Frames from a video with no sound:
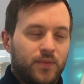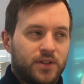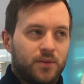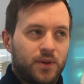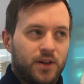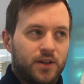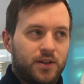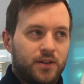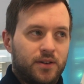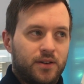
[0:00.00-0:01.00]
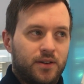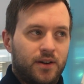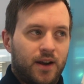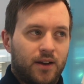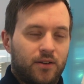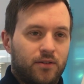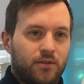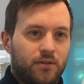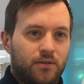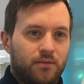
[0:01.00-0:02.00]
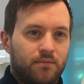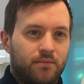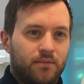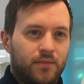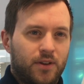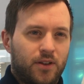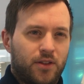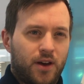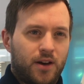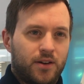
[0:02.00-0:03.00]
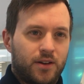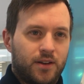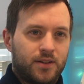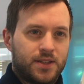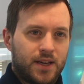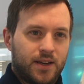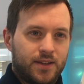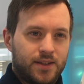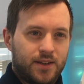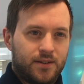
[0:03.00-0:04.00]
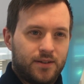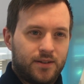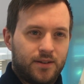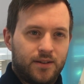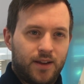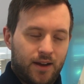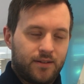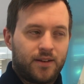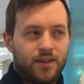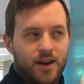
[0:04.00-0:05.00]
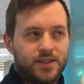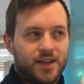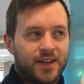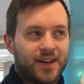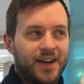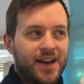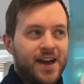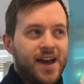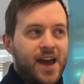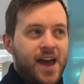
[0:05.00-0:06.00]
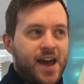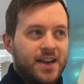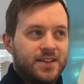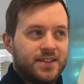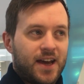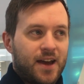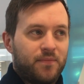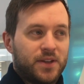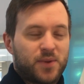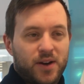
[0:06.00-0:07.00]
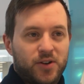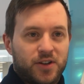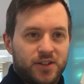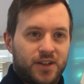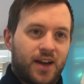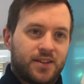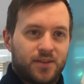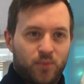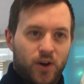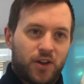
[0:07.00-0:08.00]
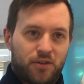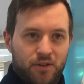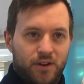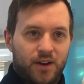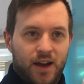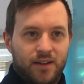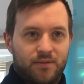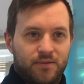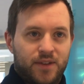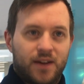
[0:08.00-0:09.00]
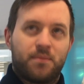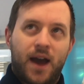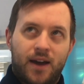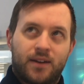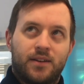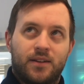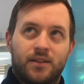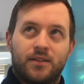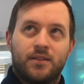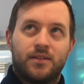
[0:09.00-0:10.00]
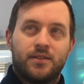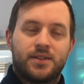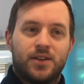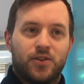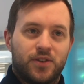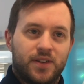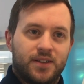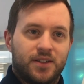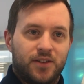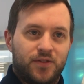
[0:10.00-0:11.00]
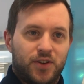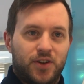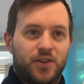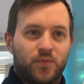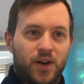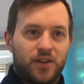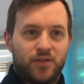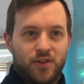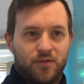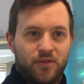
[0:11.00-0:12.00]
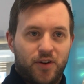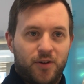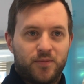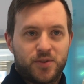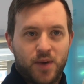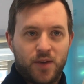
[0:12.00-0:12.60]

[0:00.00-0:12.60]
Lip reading: what's the word? Like cathartic, is it? Yeah, cathartic. And it's quite good because you get to work through it, like think back and you see all the things that you've done and where you've come from